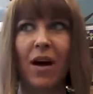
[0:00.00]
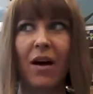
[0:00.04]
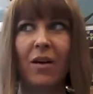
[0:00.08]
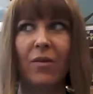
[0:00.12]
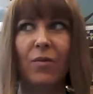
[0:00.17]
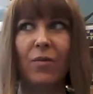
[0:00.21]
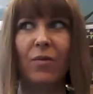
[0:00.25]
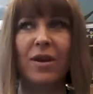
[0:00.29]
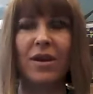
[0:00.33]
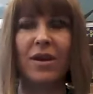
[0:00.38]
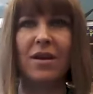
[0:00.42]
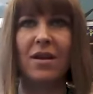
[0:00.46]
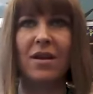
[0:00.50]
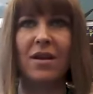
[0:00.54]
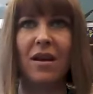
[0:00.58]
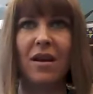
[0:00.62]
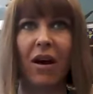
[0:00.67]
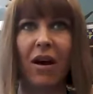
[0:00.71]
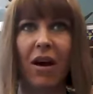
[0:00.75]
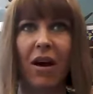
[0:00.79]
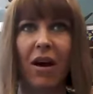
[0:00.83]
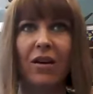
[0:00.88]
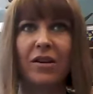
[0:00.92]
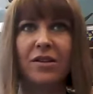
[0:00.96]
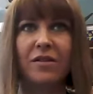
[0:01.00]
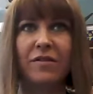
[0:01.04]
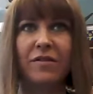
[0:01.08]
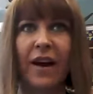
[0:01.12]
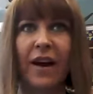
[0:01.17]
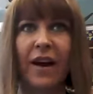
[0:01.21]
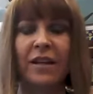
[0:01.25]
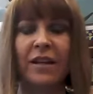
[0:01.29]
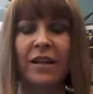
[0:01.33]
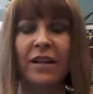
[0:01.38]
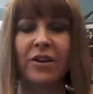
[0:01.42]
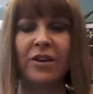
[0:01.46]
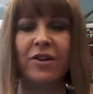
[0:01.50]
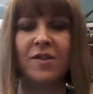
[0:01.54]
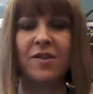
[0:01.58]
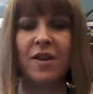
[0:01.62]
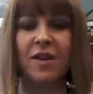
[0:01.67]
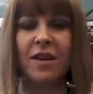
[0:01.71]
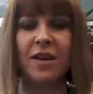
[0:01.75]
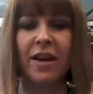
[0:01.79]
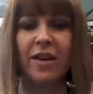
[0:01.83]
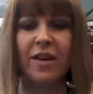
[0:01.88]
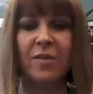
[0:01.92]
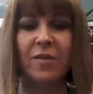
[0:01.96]
we are defining
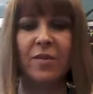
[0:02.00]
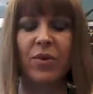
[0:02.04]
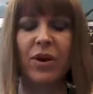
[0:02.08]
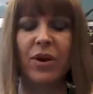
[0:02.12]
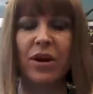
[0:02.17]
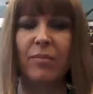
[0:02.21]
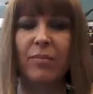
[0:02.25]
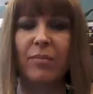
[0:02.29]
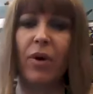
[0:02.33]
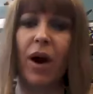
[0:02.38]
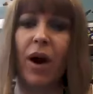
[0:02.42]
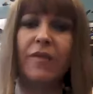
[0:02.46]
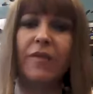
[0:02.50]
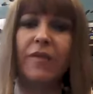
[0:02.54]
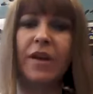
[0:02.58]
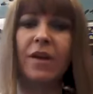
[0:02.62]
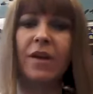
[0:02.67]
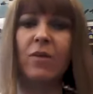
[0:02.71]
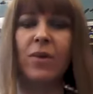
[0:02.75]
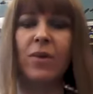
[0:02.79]
literacy as a pretty broad thing.